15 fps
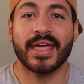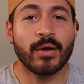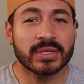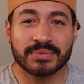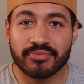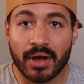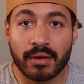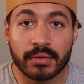That
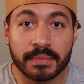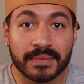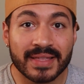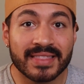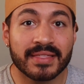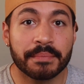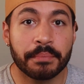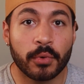was
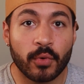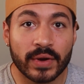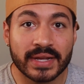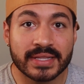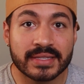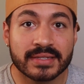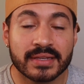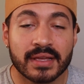probably the
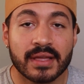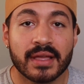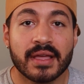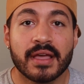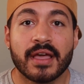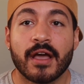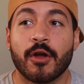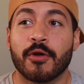point,
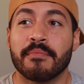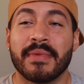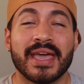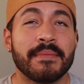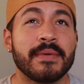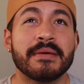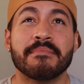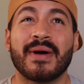or
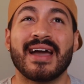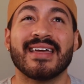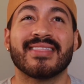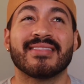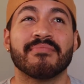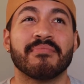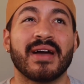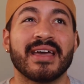maybe my
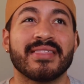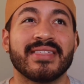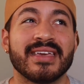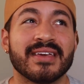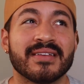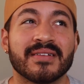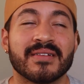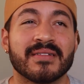
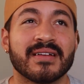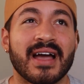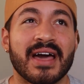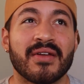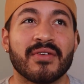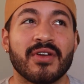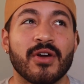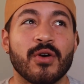theater, I
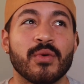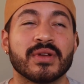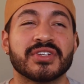don't know.